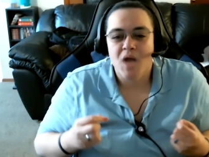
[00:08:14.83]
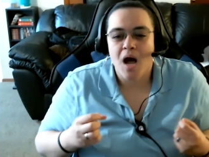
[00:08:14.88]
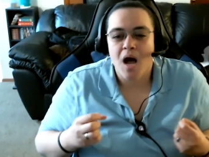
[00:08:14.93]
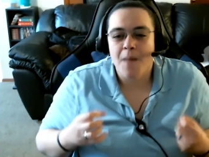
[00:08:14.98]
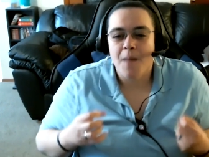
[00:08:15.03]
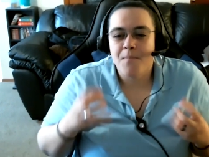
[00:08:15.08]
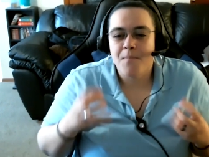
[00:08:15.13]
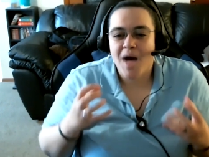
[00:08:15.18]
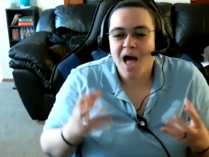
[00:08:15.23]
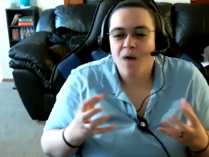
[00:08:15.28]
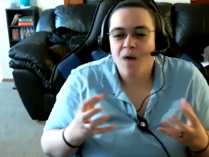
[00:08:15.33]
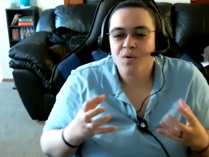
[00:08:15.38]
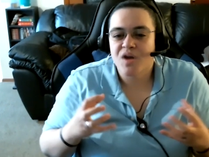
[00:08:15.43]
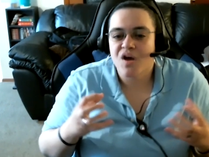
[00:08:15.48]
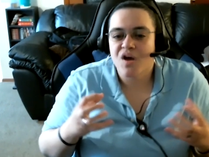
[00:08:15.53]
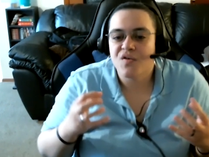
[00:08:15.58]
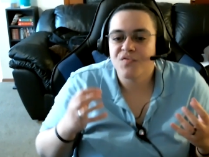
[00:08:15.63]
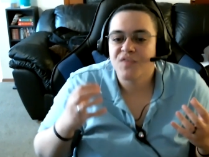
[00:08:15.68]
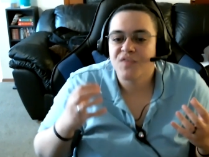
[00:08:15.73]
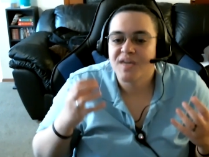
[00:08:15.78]
amount
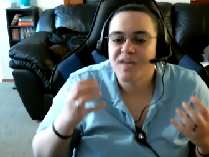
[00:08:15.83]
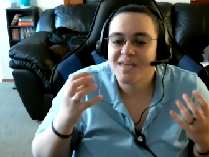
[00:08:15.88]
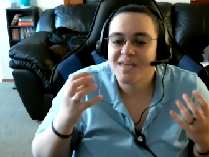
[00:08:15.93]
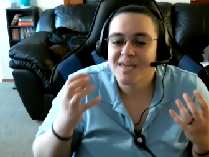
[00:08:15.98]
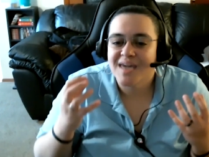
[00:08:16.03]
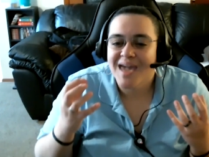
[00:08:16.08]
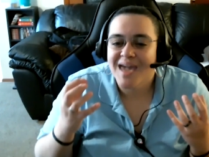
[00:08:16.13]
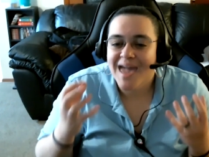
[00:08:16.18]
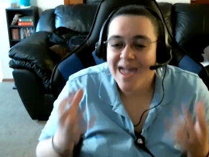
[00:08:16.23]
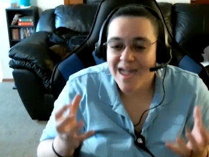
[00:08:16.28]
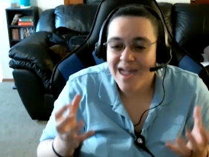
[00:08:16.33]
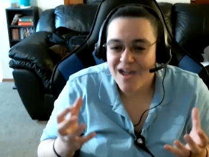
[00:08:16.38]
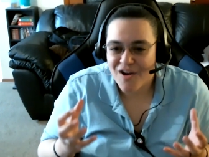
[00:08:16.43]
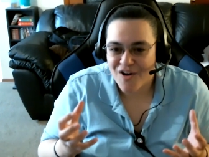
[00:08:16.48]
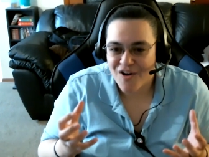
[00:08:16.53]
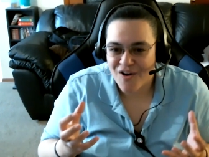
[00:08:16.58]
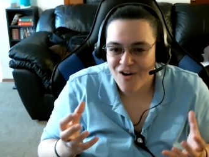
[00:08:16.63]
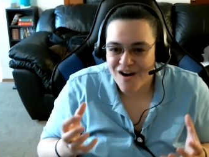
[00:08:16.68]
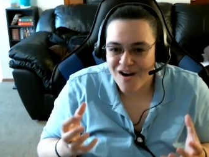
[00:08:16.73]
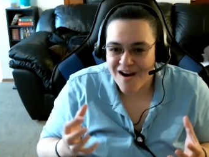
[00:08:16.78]
of
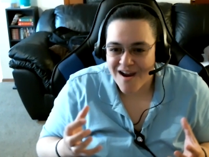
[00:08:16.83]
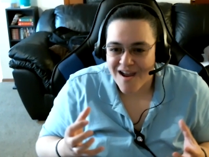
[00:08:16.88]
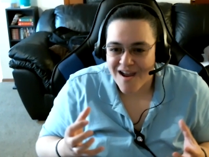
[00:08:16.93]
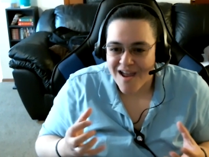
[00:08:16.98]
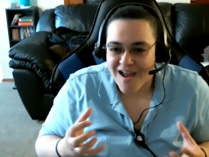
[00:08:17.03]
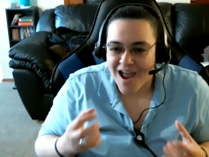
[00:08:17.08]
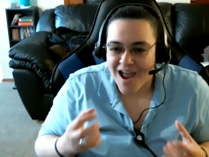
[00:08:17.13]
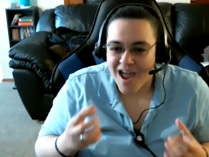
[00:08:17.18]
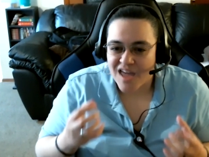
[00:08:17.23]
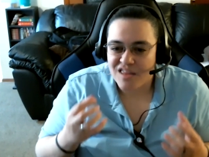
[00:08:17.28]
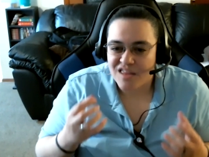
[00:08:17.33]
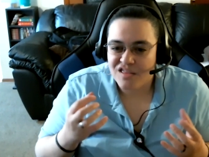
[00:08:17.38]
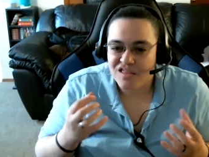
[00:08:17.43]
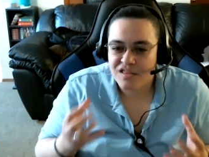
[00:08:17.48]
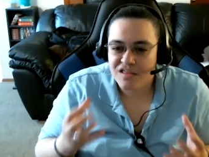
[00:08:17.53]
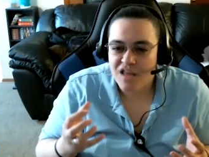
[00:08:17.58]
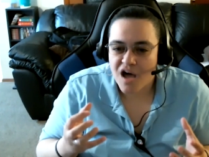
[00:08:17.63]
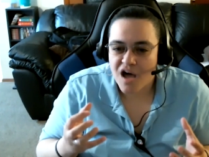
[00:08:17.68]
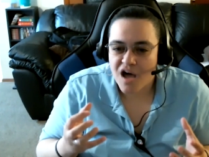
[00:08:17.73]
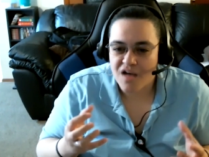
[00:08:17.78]
care
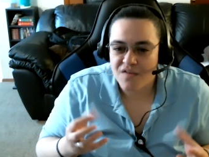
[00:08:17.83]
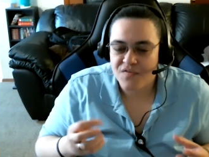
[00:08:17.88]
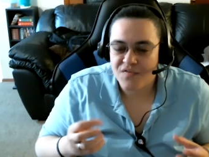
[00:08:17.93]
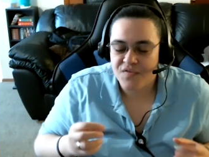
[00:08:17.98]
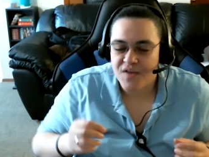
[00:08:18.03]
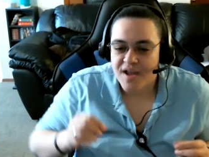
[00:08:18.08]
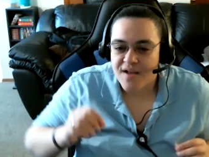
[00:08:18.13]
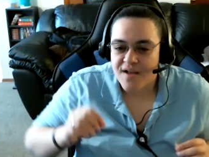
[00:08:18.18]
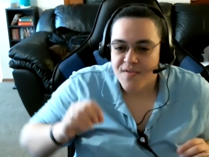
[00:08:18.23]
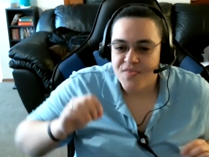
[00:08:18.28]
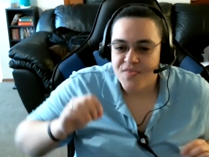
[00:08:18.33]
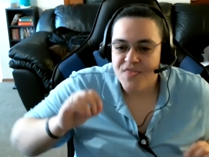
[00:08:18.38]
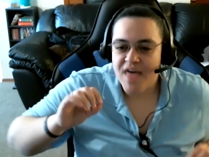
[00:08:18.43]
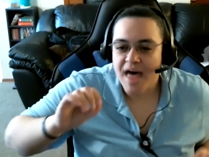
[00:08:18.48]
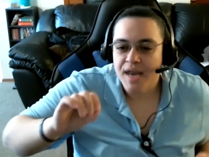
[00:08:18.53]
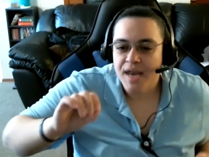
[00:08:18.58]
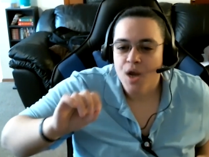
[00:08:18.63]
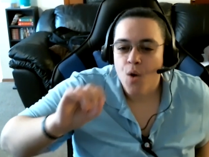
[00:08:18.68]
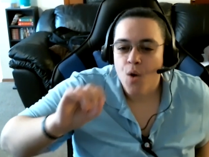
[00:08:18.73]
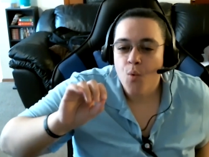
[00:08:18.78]
and love
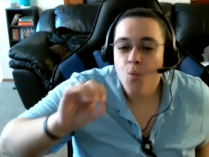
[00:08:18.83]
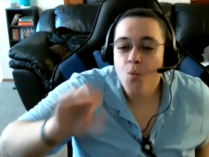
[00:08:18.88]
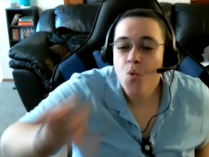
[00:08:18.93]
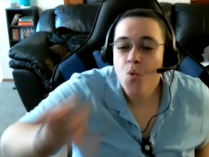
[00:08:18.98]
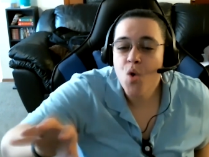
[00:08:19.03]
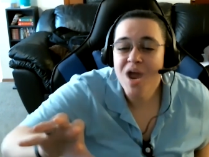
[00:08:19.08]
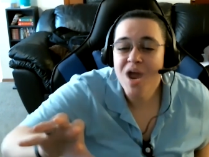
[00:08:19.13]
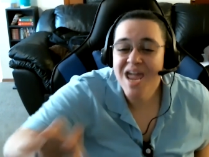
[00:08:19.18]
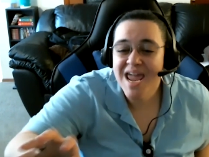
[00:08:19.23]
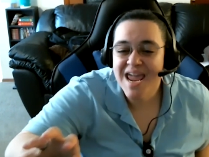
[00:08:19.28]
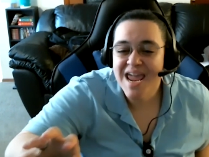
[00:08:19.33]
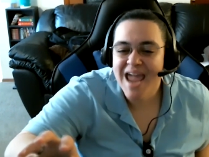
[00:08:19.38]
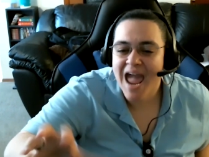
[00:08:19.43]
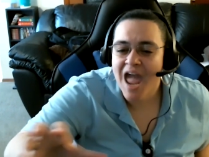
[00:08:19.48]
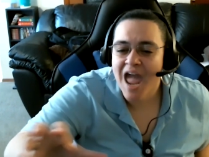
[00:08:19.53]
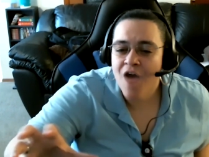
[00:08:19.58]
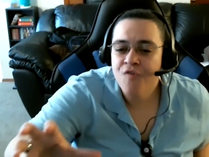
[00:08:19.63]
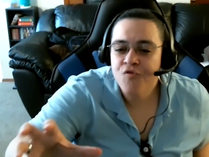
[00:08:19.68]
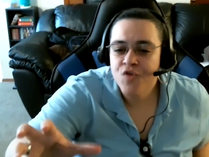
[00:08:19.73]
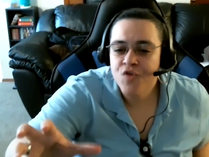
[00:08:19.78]
that we,
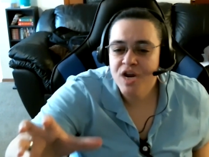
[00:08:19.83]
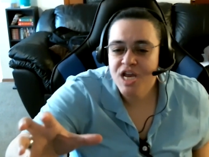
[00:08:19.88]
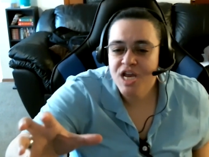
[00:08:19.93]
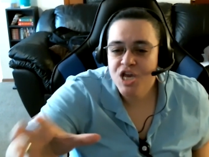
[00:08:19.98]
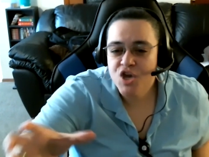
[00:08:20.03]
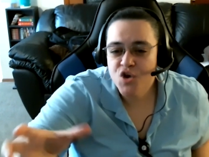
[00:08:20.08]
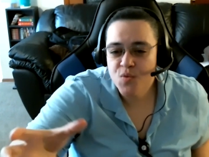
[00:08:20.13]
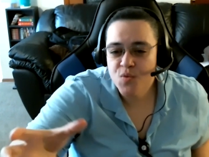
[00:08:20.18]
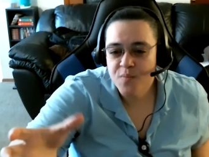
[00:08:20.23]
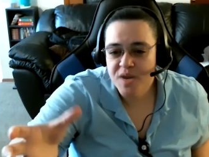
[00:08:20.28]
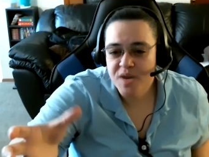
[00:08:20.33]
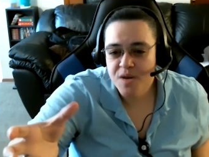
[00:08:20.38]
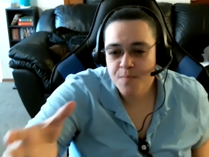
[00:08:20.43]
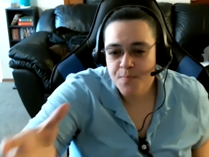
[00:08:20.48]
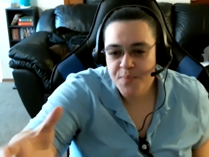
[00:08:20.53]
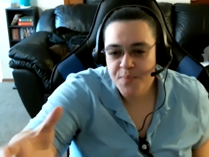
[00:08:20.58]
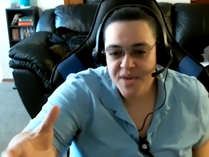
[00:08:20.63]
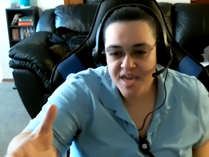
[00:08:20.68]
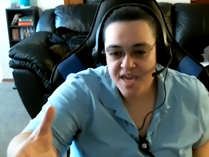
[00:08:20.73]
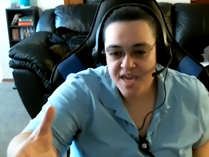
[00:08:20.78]
every
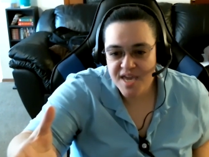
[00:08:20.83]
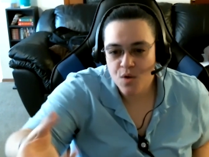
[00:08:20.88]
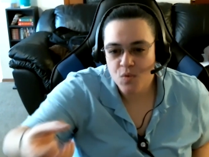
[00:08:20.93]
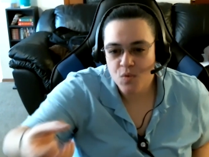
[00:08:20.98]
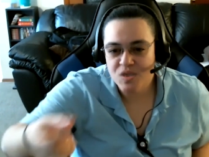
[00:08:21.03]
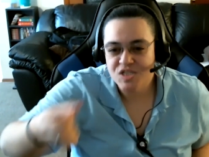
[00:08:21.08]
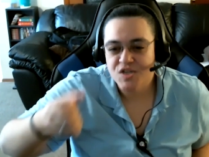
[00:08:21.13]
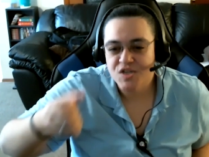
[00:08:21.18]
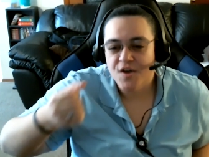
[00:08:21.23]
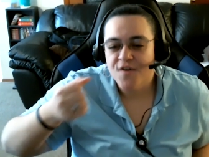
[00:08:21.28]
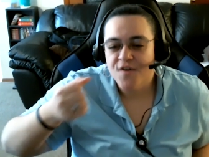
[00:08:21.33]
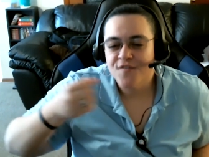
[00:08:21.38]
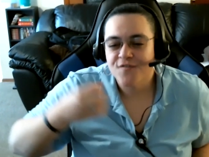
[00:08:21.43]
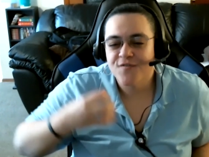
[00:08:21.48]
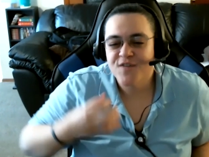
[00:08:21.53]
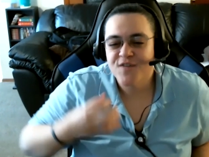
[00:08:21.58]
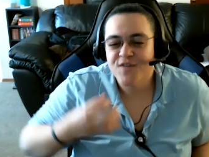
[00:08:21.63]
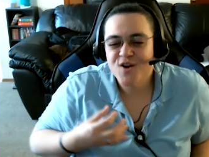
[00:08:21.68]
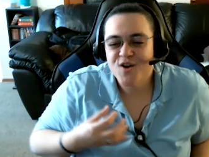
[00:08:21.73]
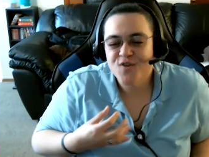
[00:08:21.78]
human being, was
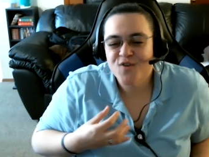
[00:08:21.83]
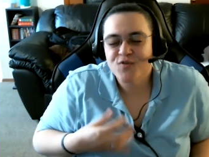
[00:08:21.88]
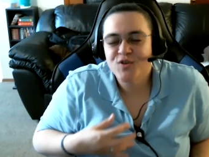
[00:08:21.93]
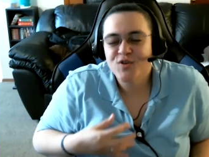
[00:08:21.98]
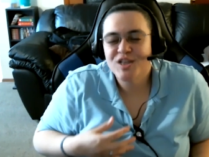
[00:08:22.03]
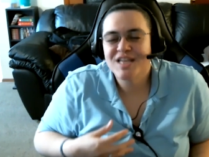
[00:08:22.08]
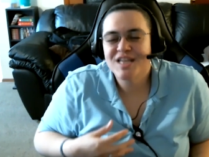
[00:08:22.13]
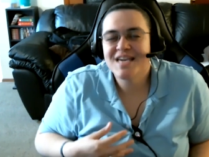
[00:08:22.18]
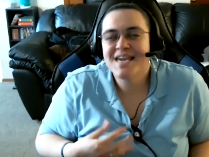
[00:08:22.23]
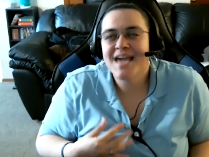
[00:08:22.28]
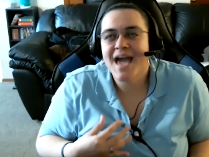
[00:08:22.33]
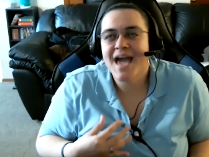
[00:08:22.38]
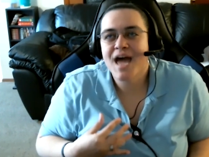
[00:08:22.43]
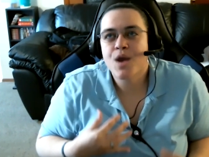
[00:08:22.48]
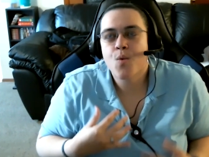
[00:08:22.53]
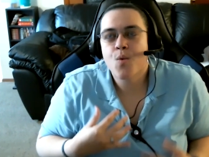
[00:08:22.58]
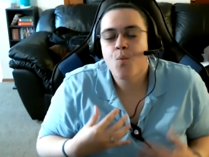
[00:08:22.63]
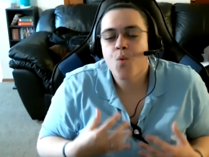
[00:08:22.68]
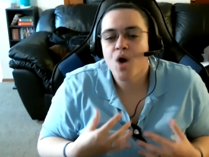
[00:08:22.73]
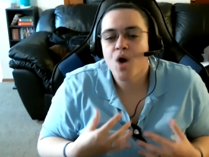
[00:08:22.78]
fearfully
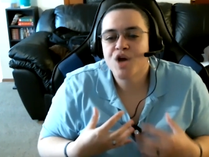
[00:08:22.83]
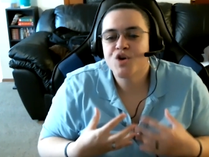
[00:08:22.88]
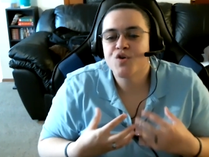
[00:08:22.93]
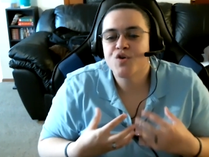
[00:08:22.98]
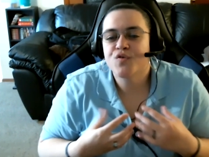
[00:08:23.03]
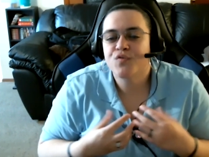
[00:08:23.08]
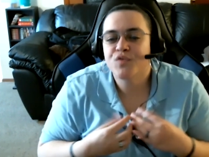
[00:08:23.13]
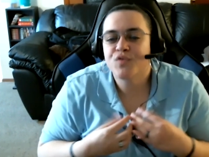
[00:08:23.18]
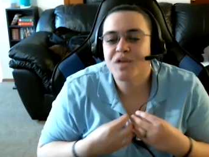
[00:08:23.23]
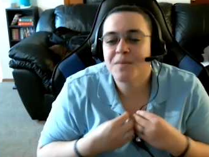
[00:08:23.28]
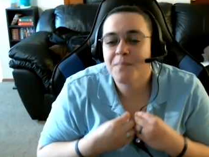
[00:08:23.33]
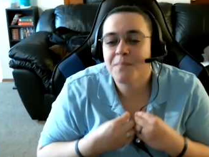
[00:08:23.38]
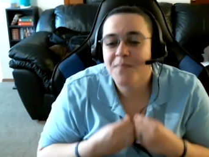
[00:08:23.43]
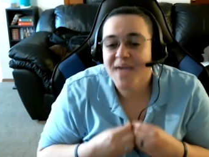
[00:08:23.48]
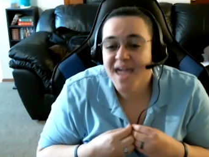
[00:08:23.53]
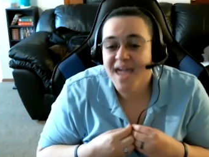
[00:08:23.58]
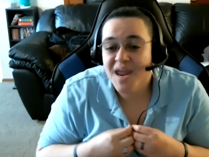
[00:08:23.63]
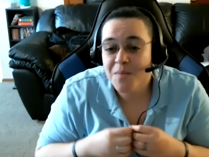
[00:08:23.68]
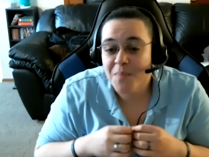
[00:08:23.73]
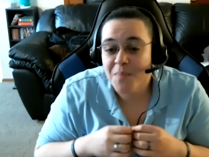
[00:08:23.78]
and wonderfully
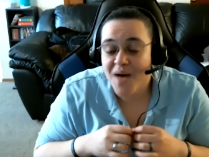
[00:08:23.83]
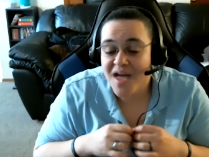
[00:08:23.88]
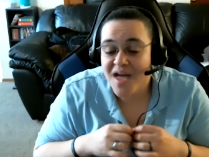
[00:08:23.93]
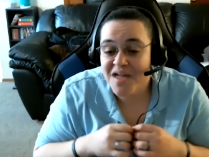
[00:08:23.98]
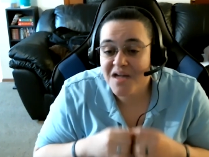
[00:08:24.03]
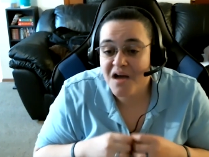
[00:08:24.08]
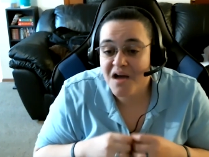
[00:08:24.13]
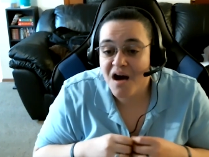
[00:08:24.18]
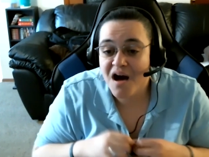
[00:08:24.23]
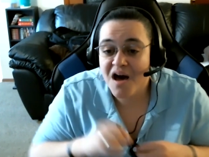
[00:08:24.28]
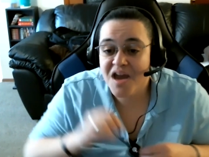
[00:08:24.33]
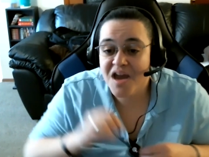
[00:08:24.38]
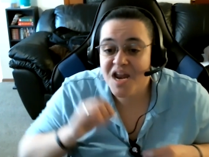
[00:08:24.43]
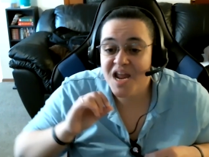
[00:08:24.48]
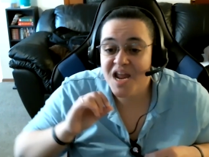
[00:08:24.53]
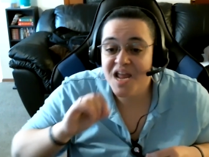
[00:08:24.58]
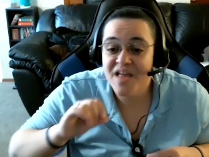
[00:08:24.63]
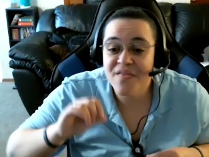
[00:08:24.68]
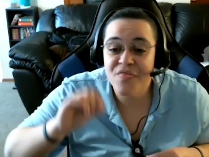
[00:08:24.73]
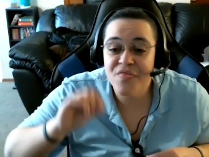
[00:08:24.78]
made by God
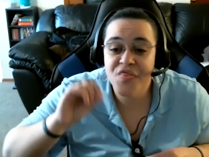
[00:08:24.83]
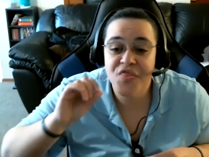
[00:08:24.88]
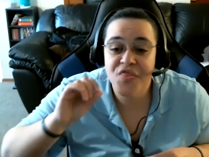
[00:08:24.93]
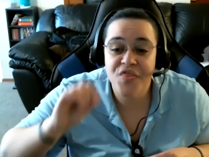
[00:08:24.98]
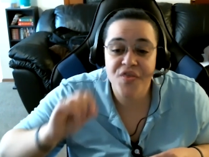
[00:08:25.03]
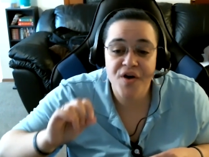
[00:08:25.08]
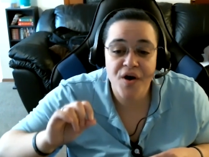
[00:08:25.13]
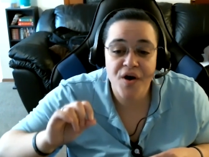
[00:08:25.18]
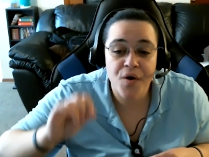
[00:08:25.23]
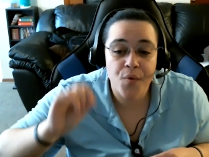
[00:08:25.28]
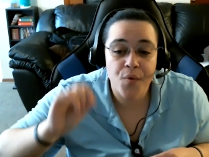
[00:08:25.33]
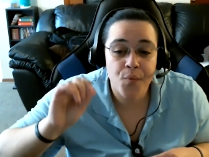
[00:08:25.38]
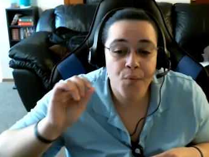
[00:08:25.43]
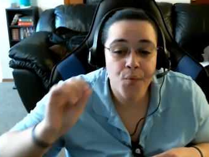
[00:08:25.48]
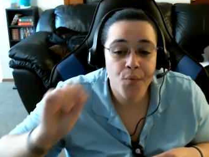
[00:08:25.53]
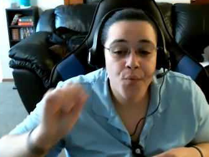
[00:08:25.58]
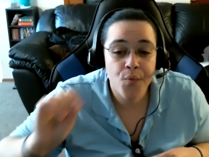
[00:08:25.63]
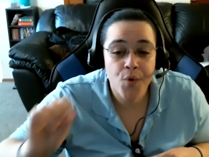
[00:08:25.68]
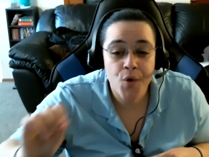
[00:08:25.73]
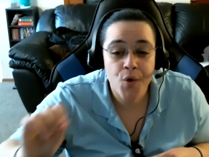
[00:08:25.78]
in the
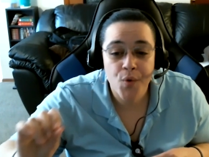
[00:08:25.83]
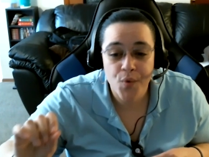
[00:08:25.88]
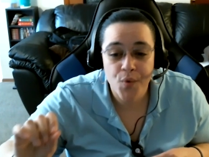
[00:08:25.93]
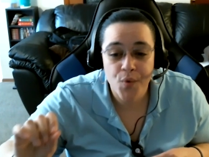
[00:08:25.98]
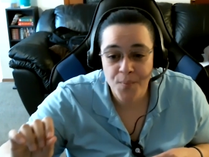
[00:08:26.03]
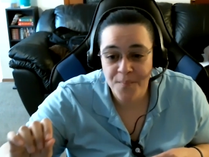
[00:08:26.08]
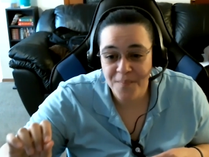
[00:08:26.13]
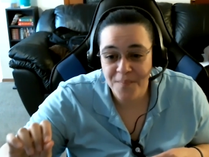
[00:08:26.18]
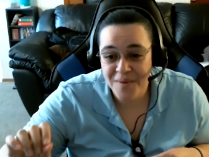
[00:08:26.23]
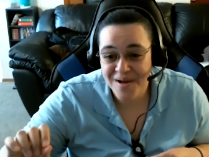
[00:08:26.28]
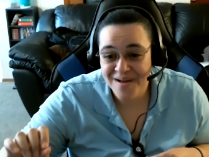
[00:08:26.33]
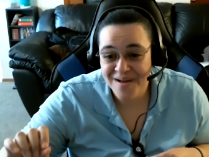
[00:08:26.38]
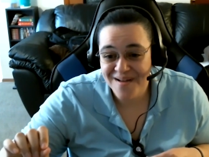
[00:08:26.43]
womb.